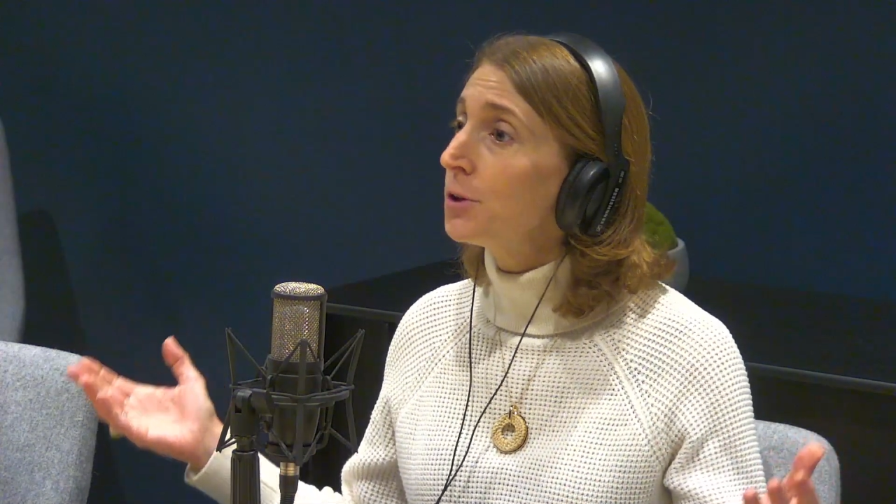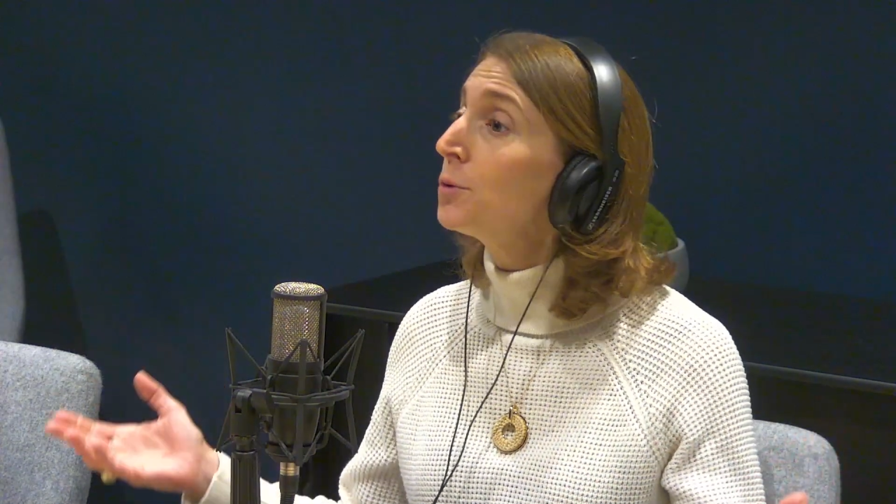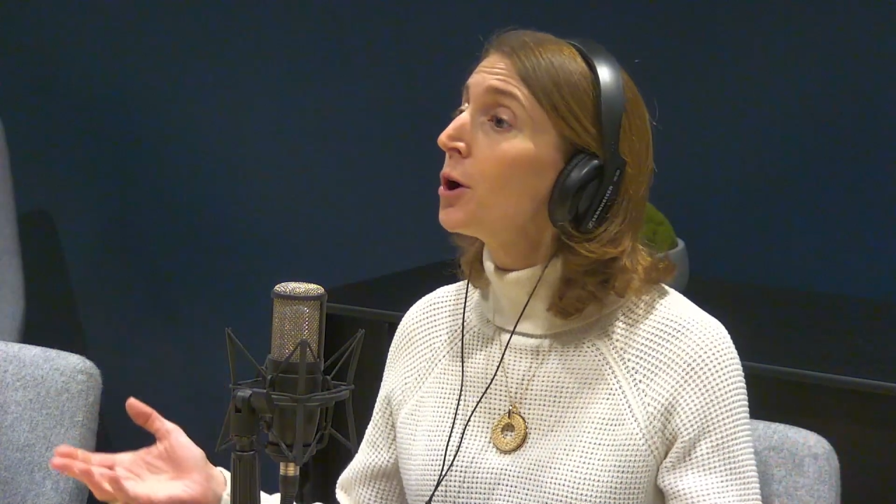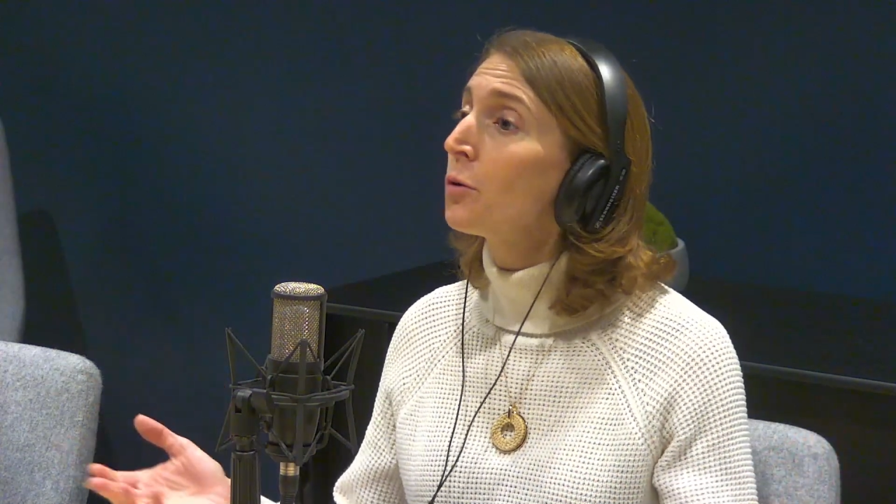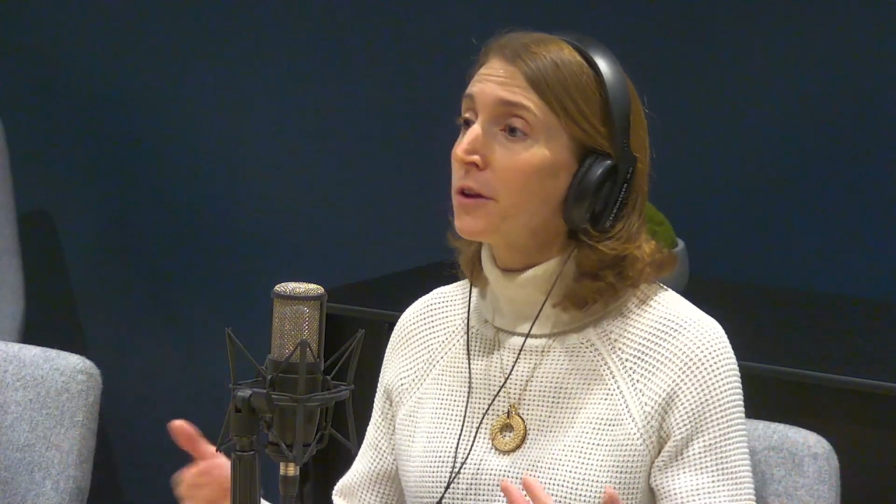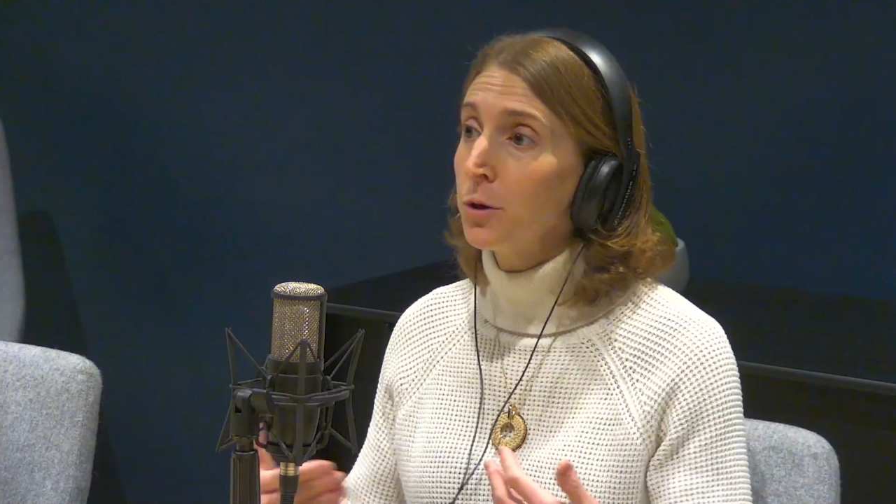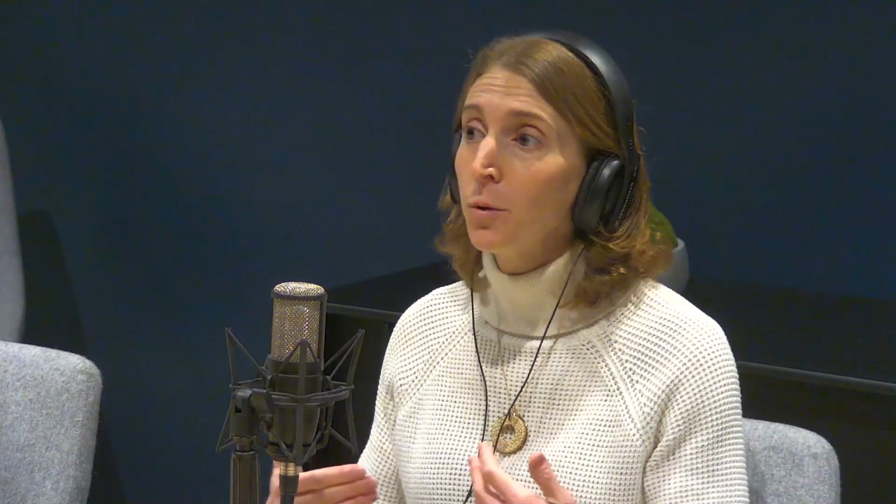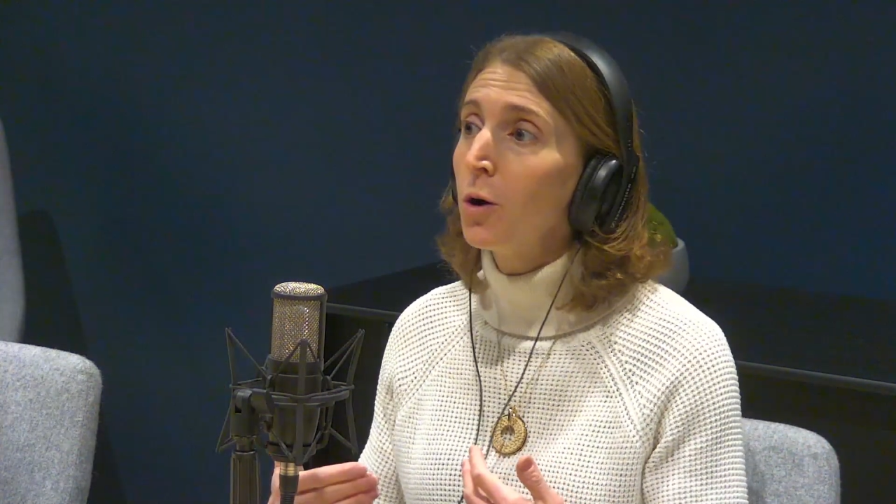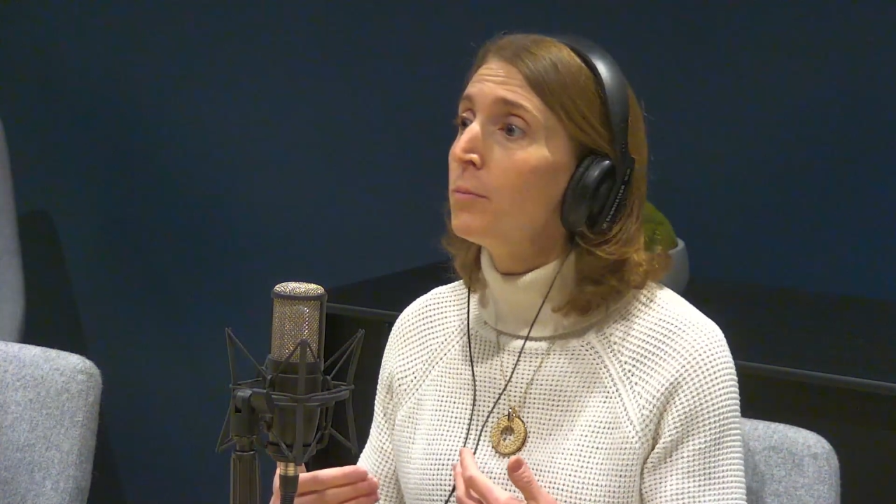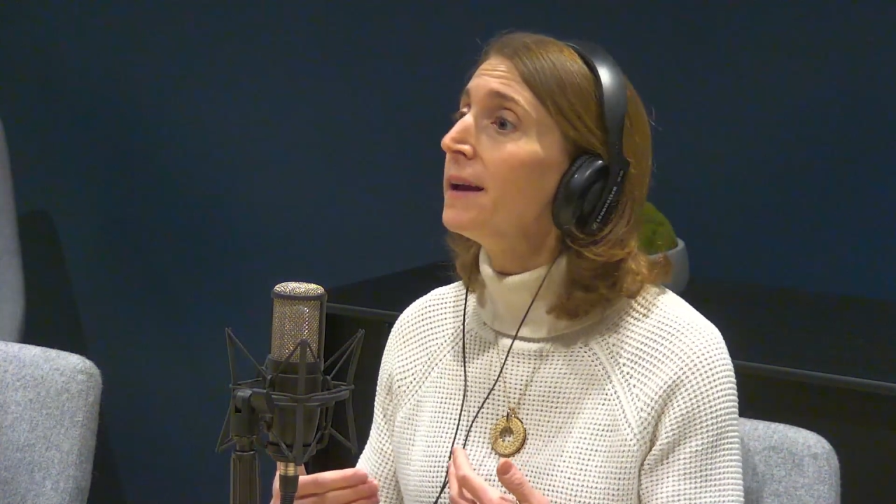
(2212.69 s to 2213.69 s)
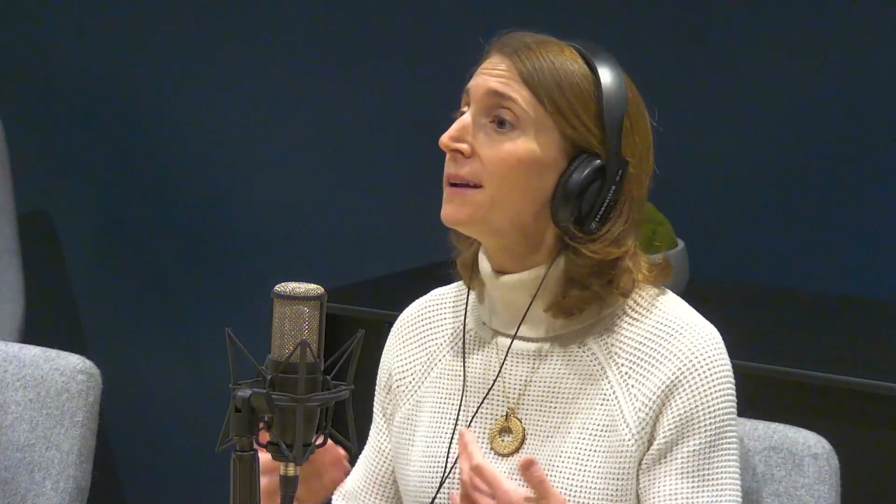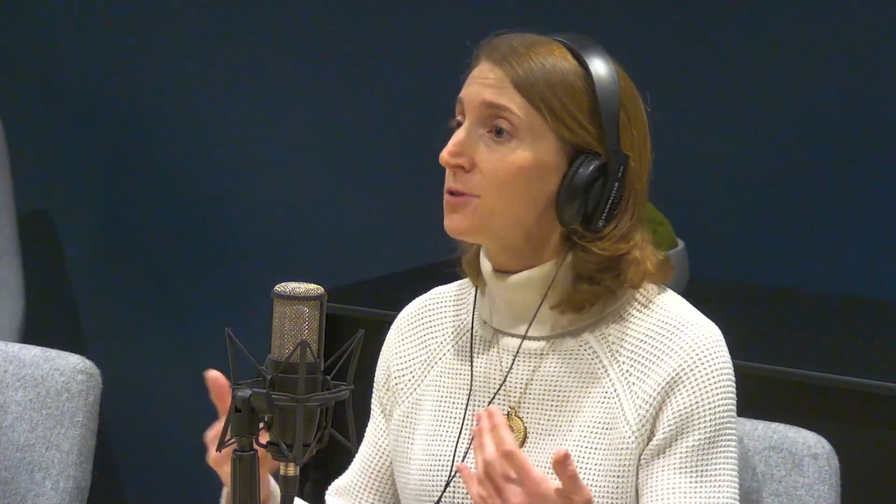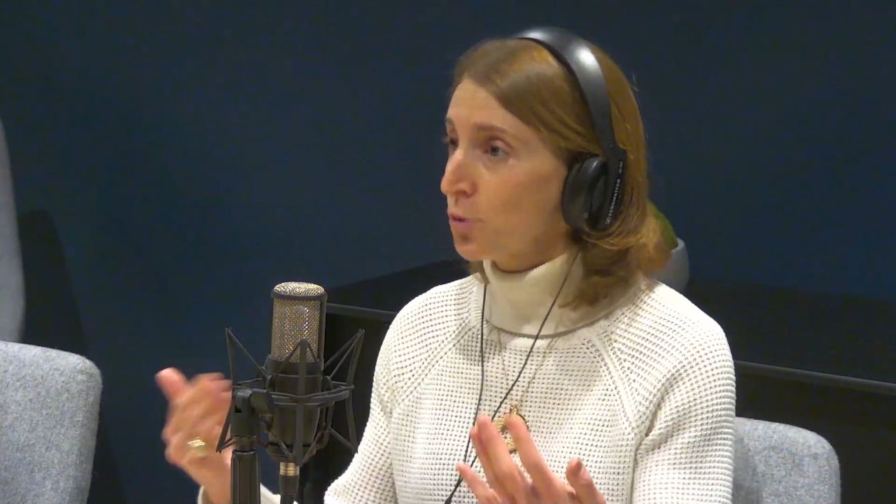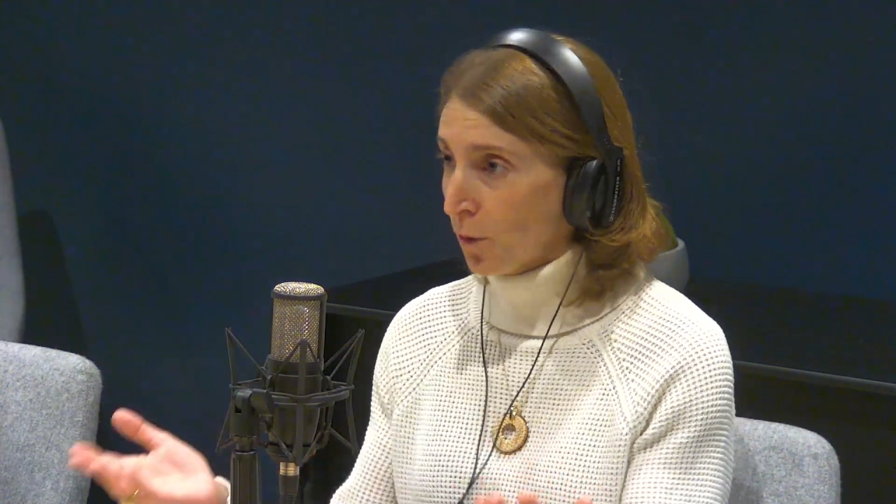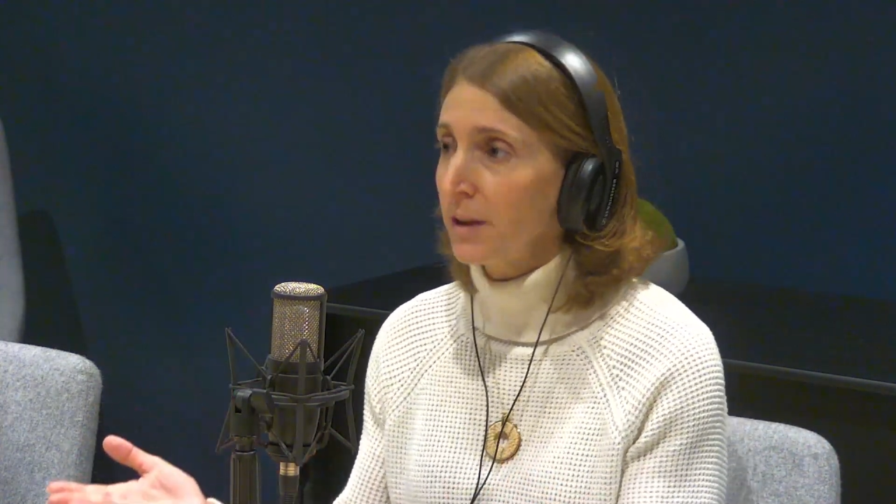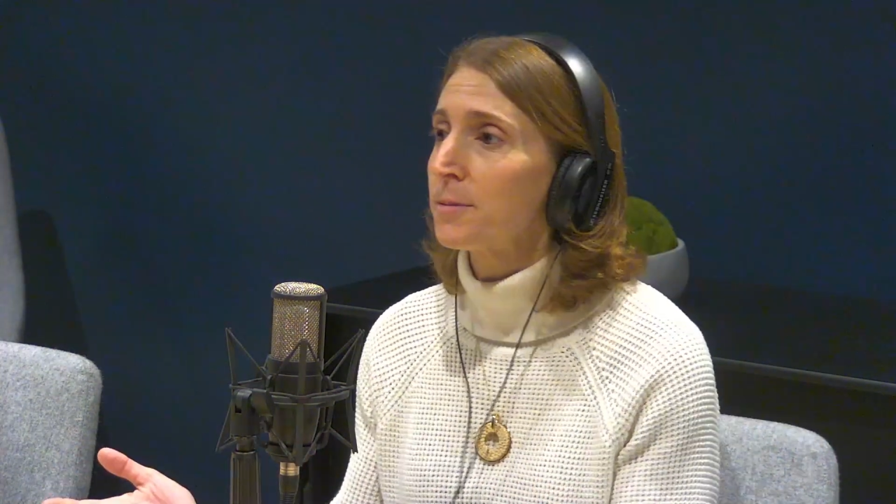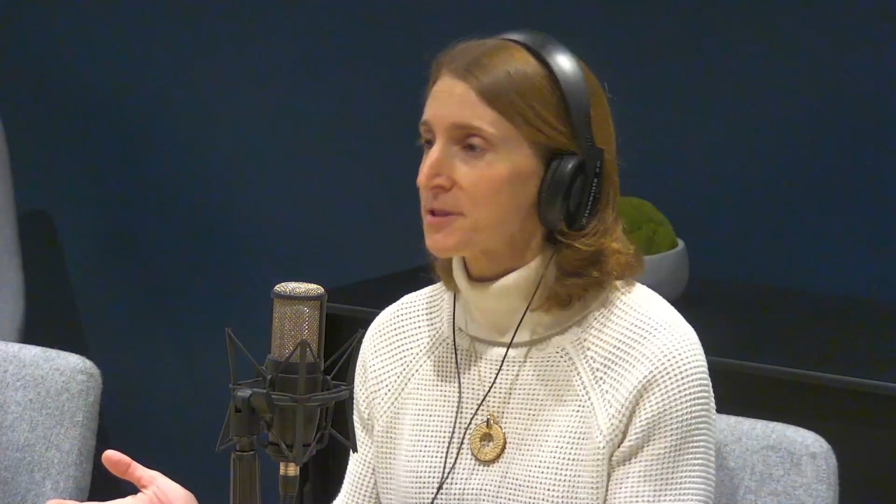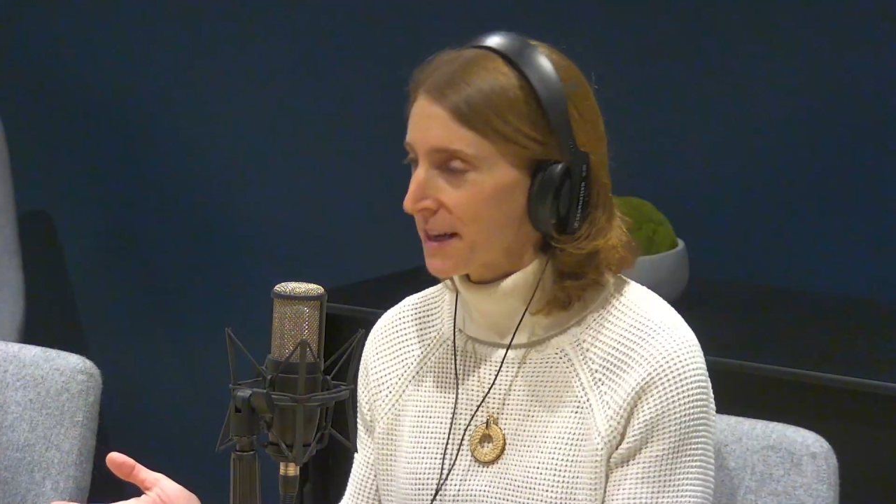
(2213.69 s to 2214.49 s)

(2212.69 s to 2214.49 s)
you know that you owe me 20%.